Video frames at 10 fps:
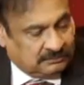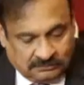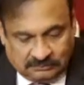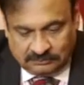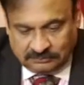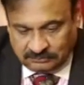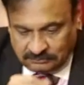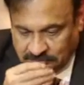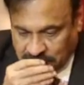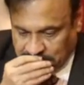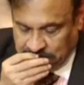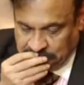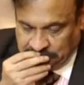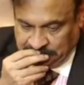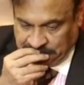
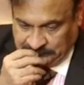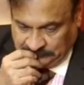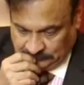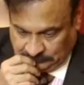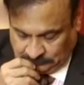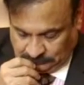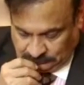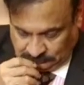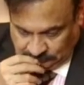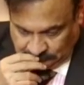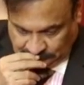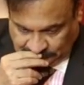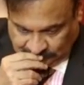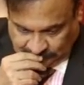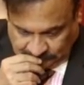
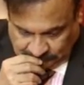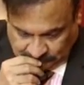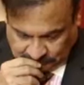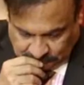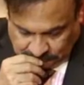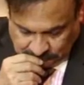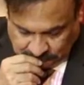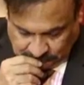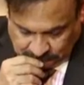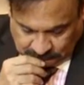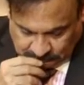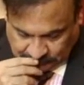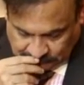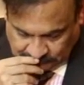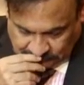
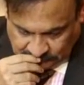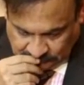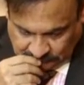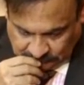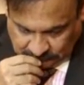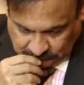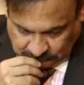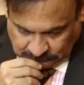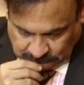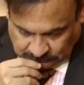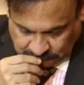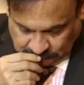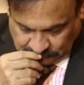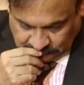(not speaking)